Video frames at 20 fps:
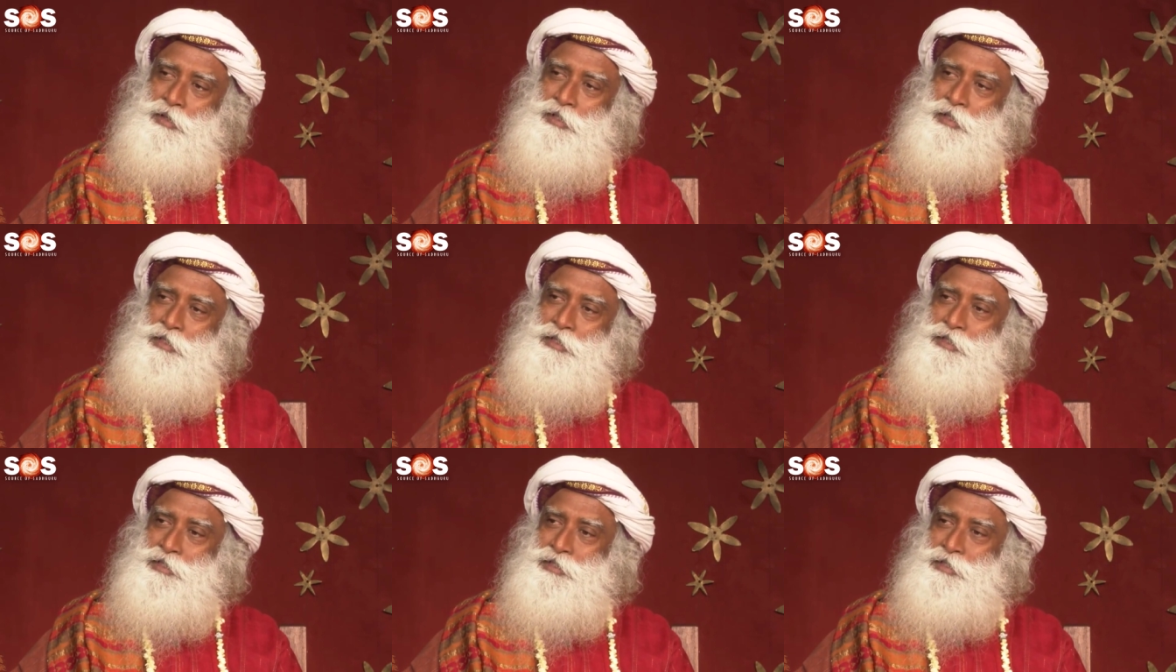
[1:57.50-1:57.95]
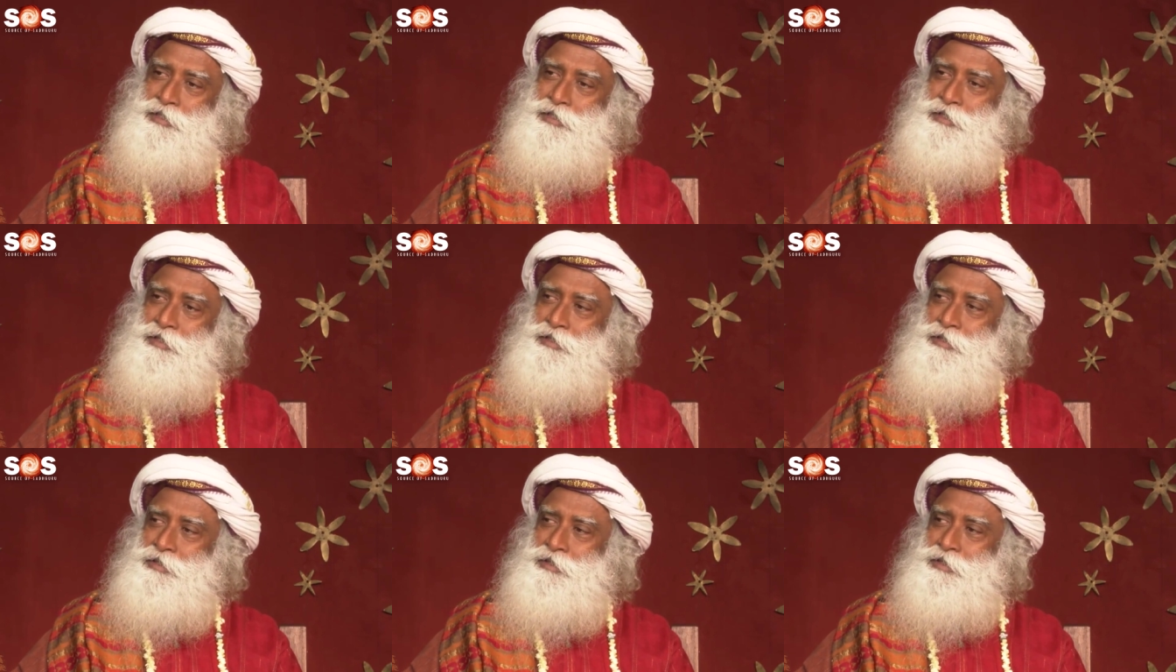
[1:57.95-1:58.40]

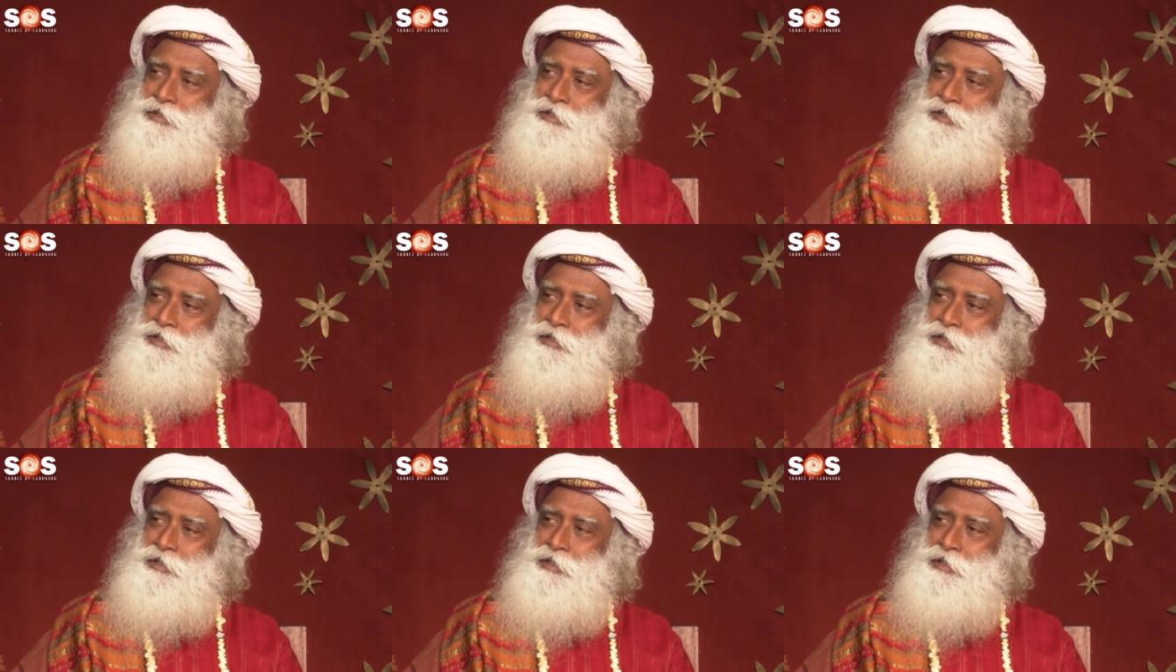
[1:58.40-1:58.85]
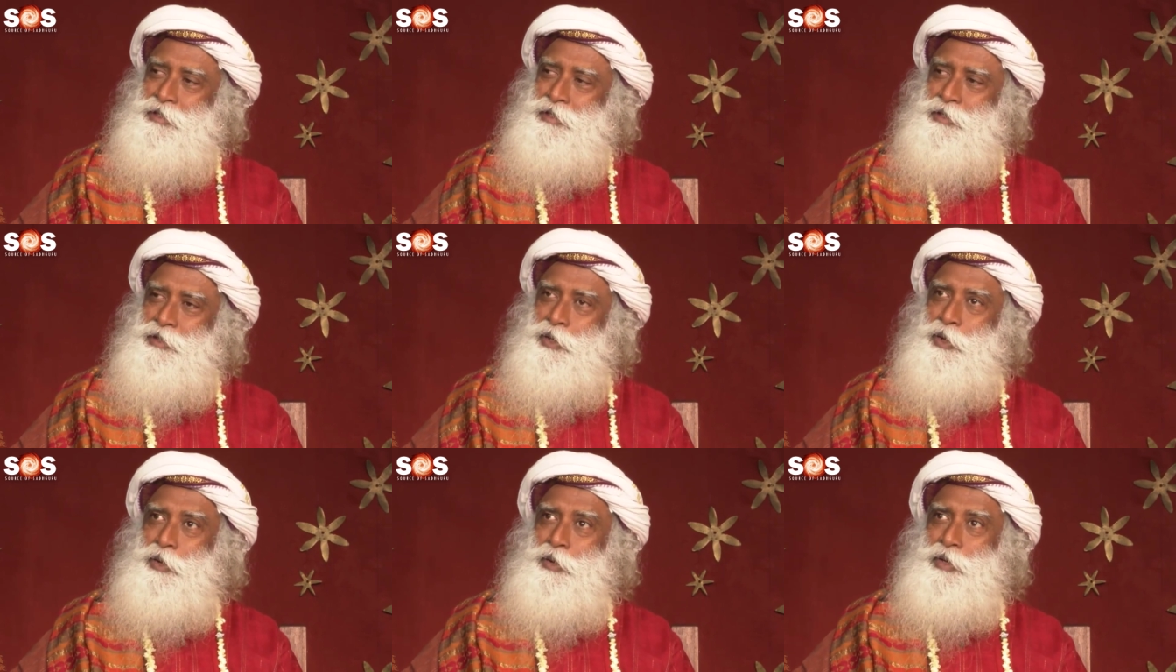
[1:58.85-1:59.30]
these
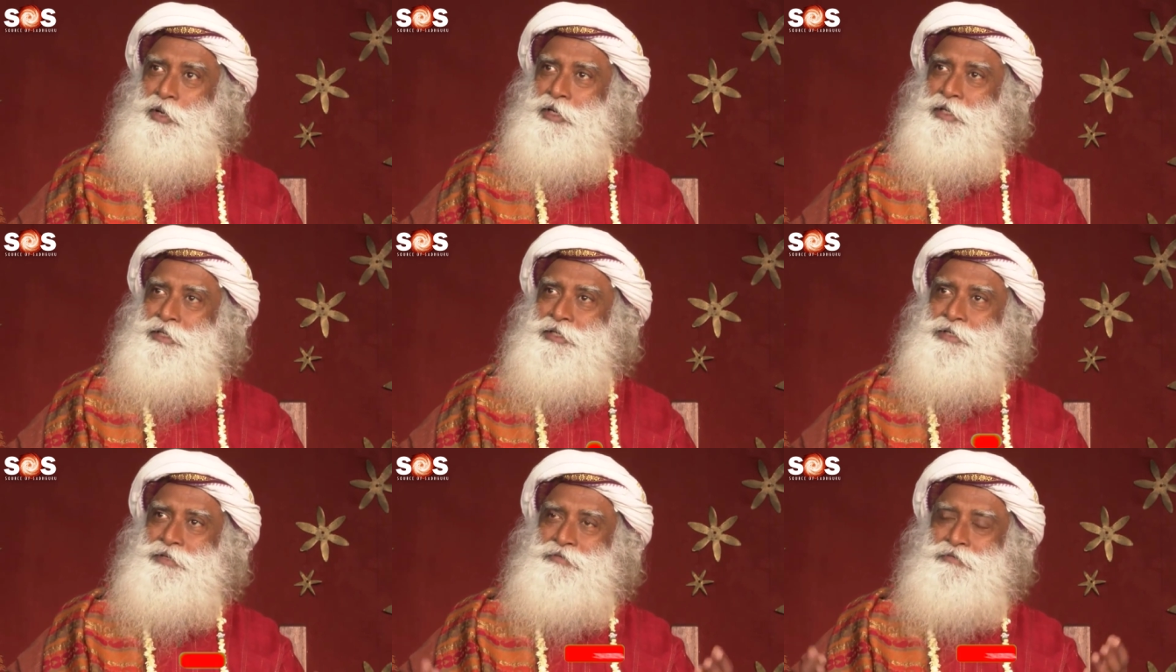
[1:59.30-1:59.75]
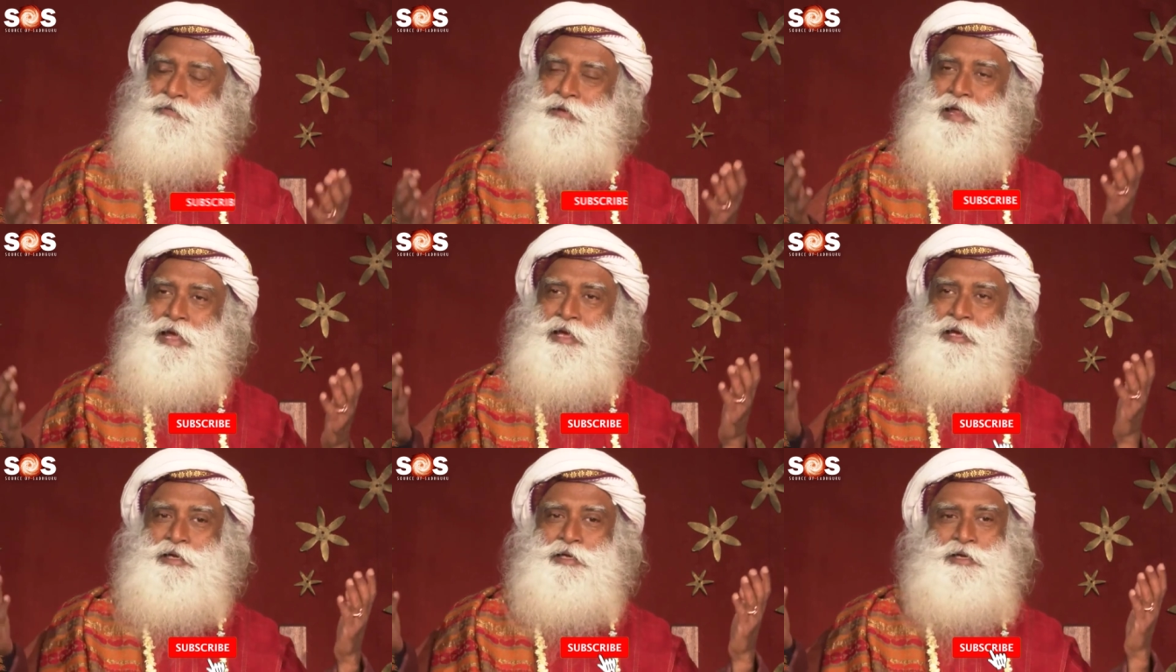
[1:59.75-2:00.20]
glorious
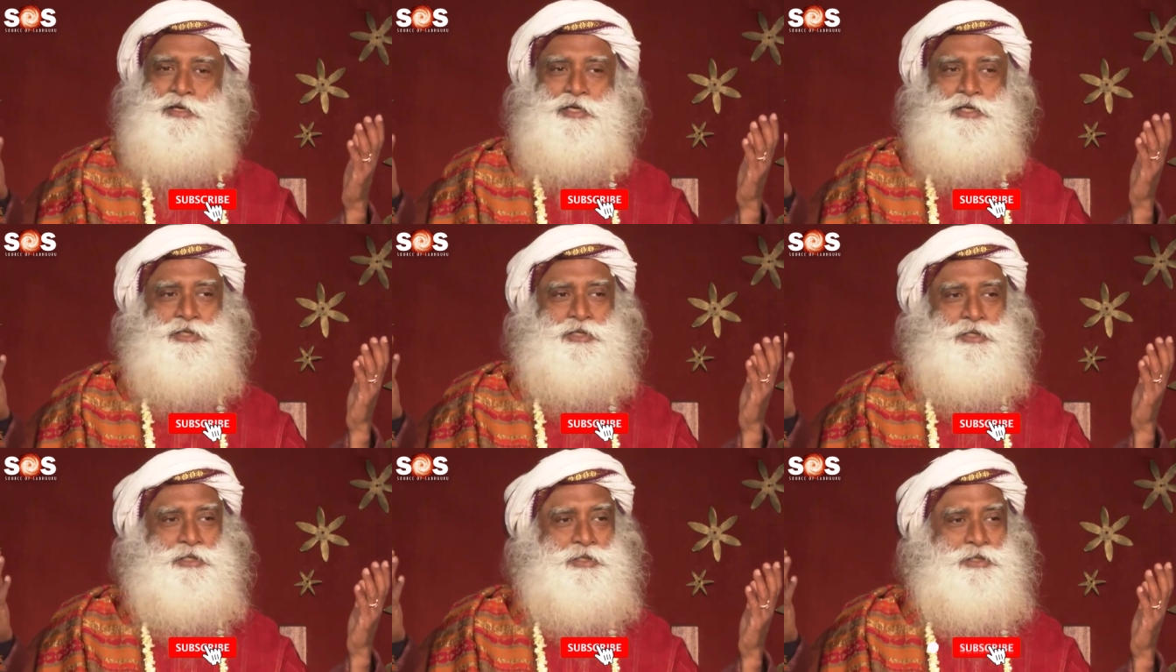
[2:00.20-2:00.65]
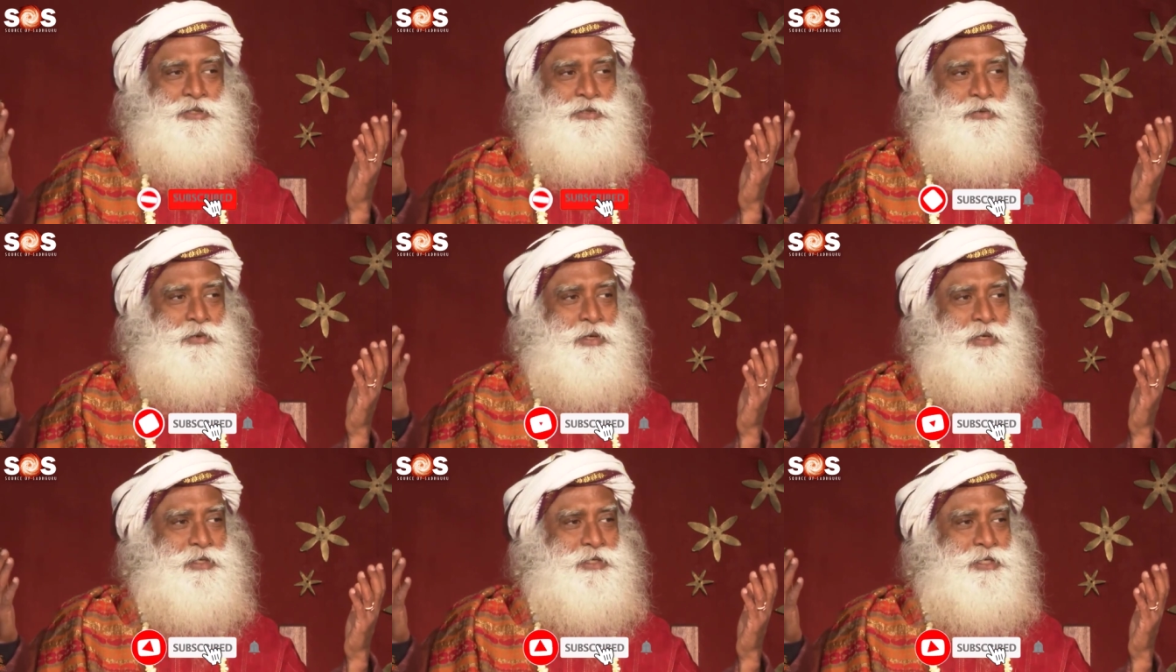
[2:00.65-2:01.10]
flying creatures
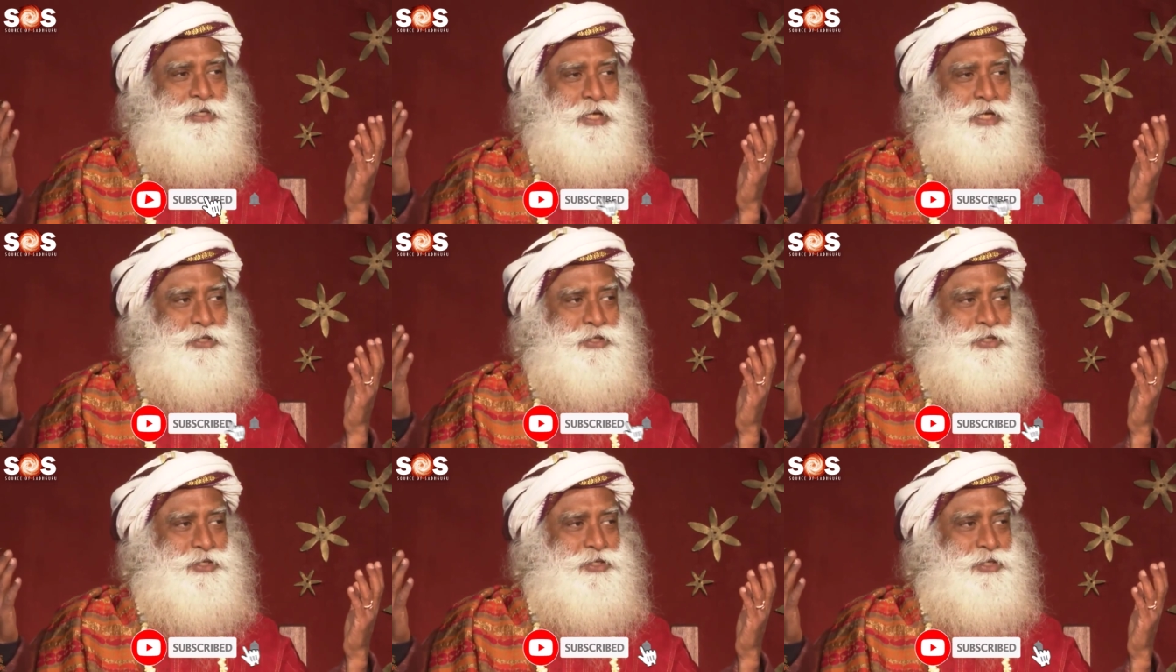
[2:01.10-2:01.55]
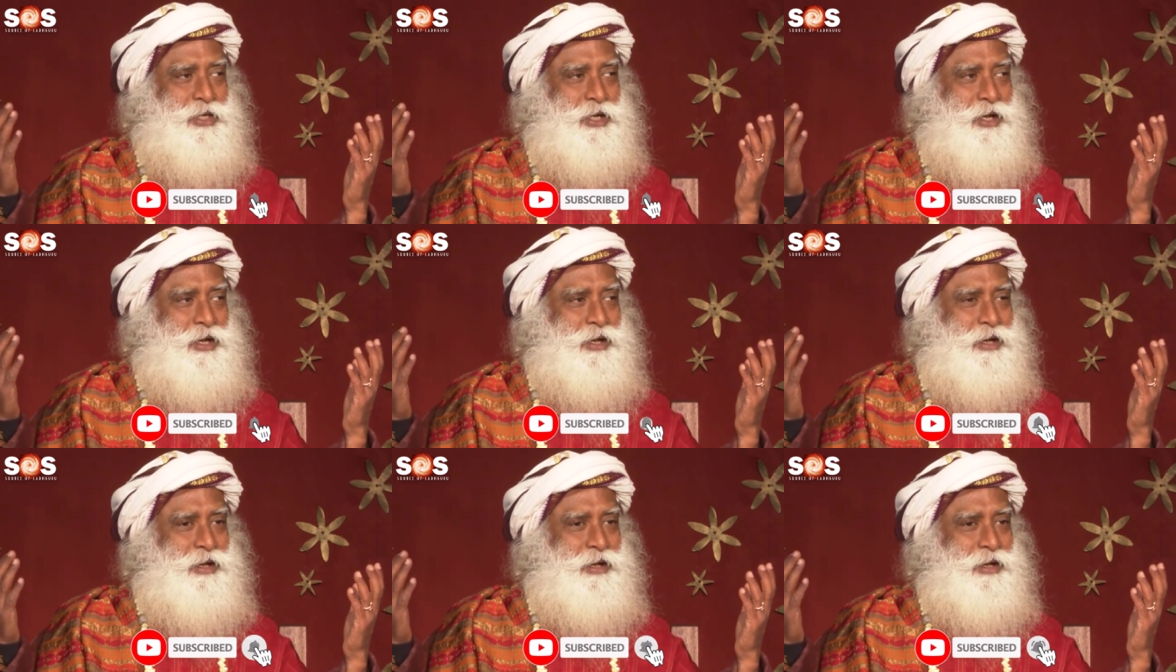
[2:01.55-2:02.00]
who are such, you
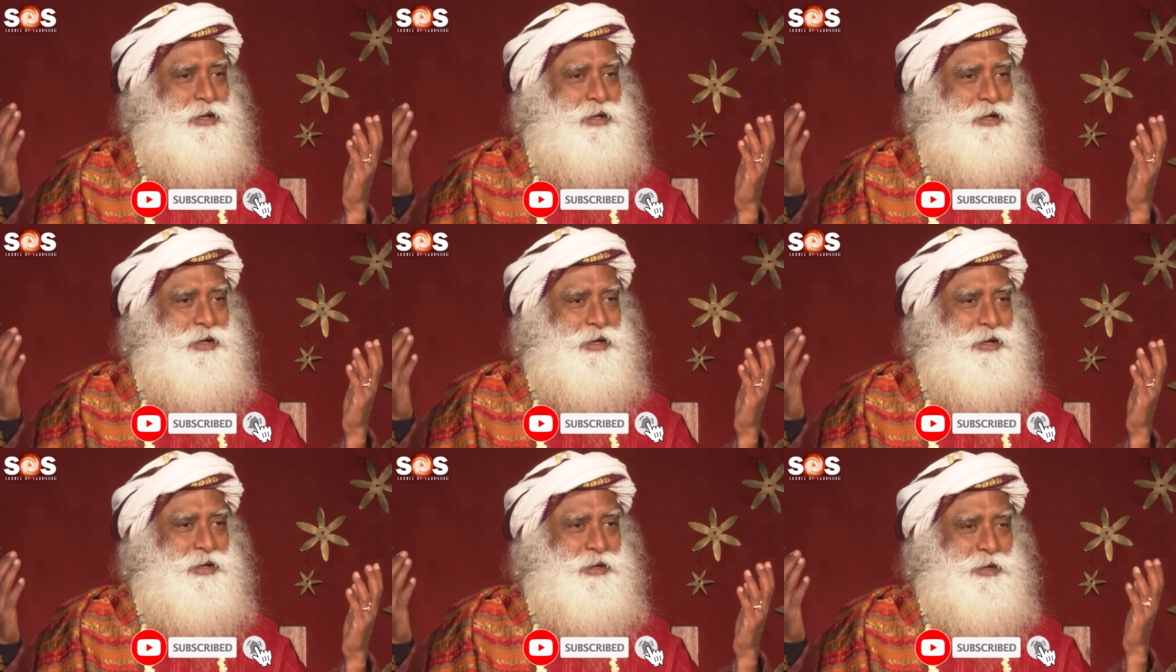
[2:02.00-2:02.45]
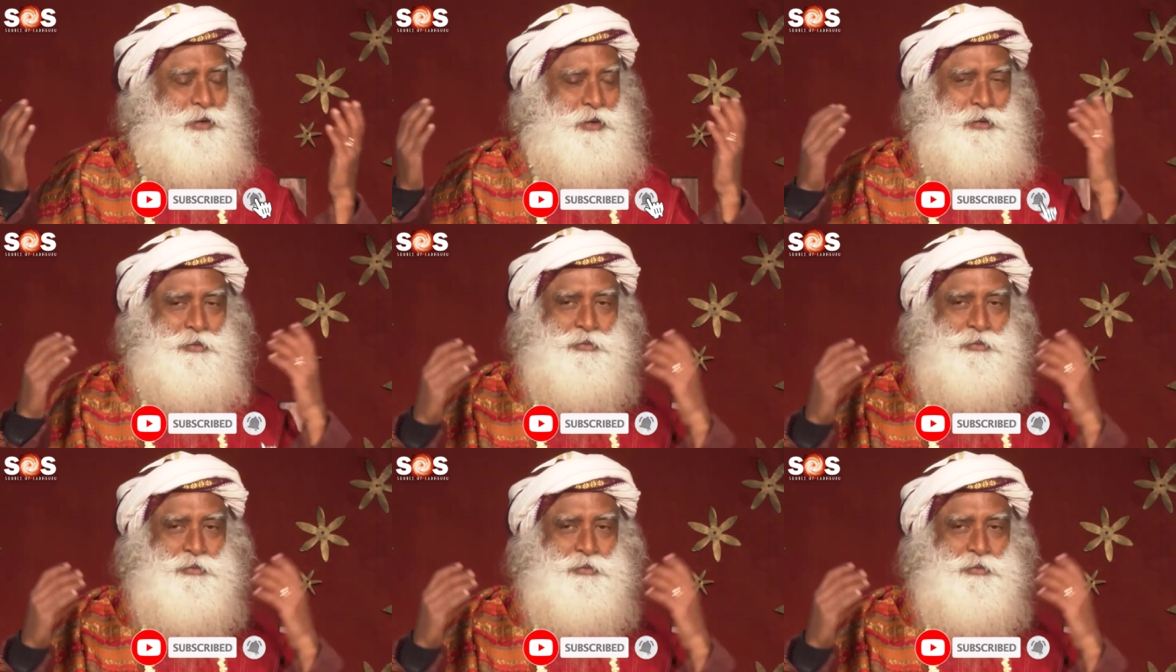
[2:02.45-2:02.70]
know,